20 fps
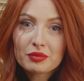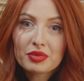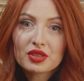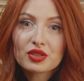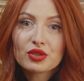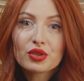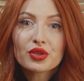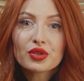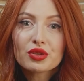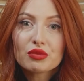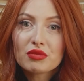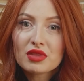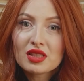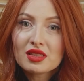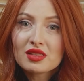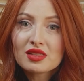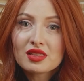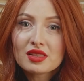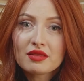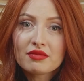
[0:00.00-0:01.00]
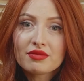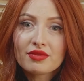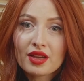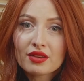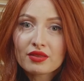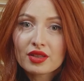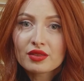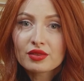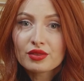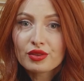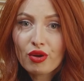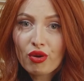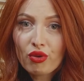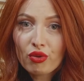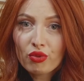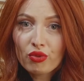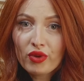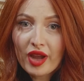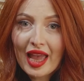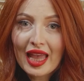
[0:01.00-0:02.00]
But your humidity very
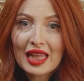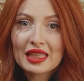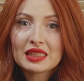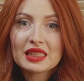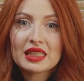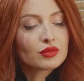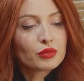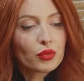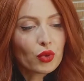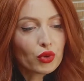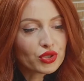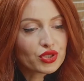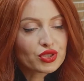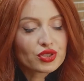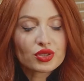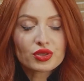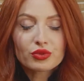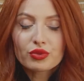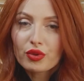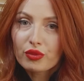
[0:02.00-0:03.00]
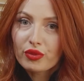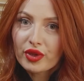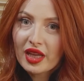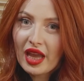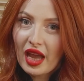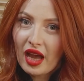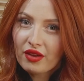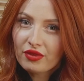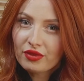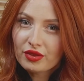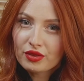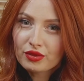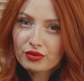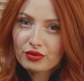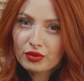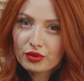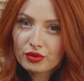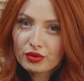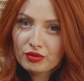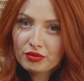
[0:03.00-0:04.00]
low and moisture, what we have in a
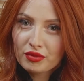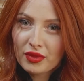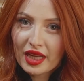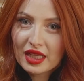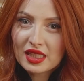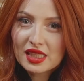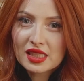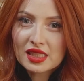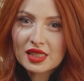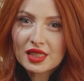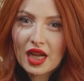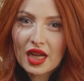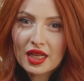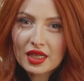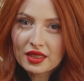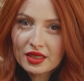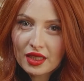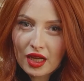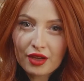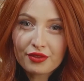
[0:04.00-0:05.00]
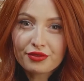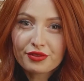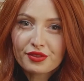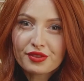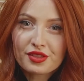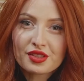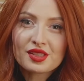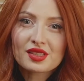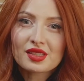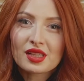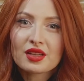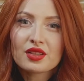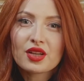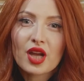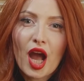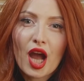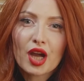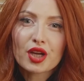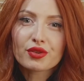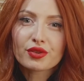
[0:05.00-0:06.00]
room, it's not enough for the
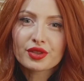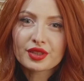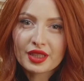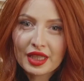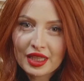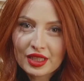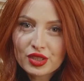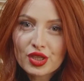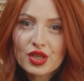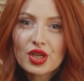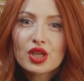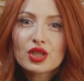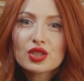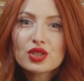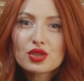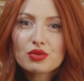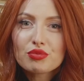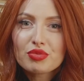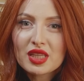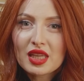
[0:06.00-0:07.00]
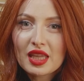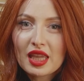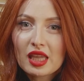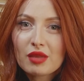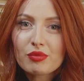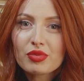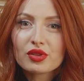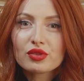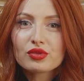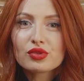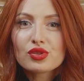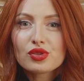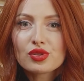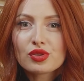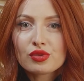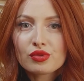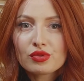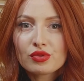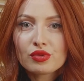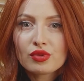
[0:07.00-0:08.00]
cyanoacrylate to be able
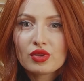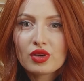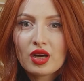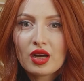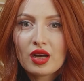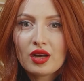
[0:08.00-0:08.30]
to